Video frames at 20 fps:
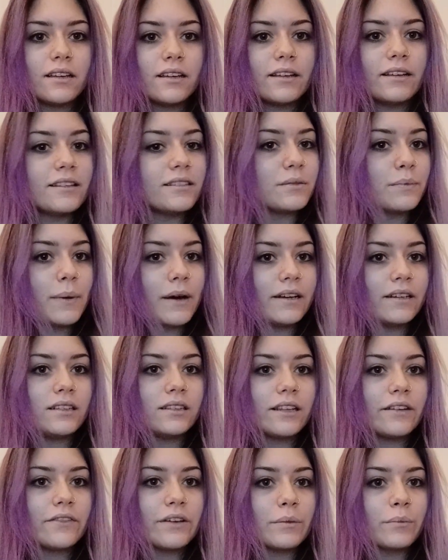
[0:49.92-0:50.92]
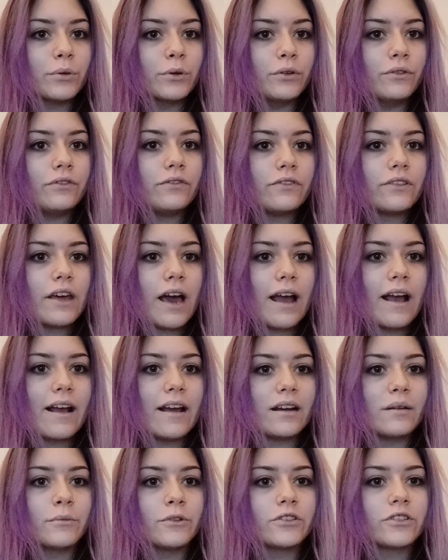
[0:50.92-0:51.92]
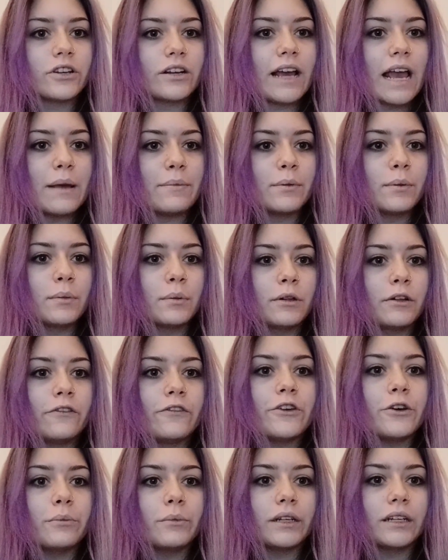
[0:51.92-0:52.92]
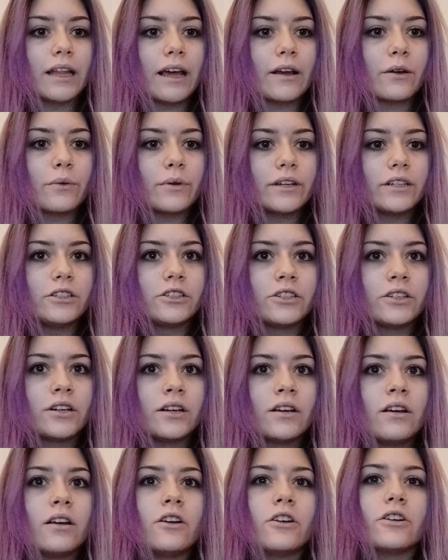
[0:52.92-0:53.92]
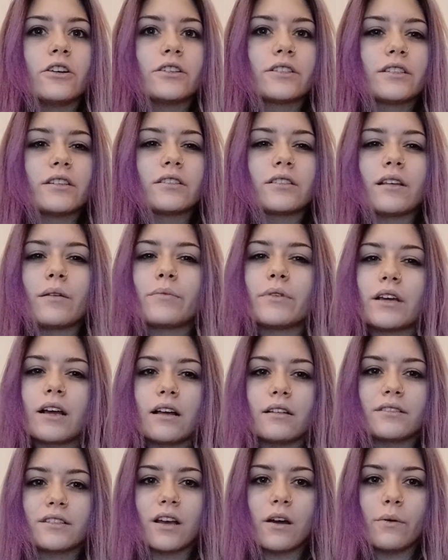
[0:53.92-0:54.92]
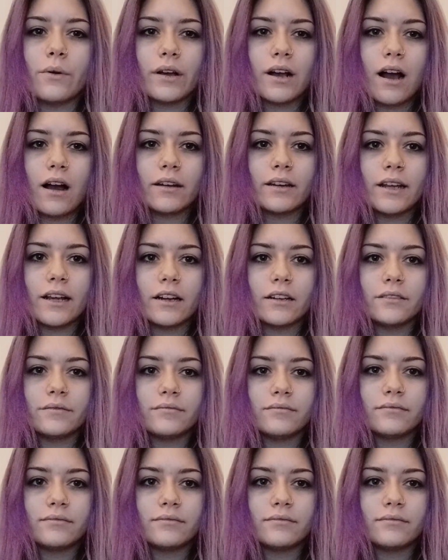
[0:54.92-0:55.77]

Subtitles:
Is Bunny living proof that animals are capable of human language? Or is there something else going on here?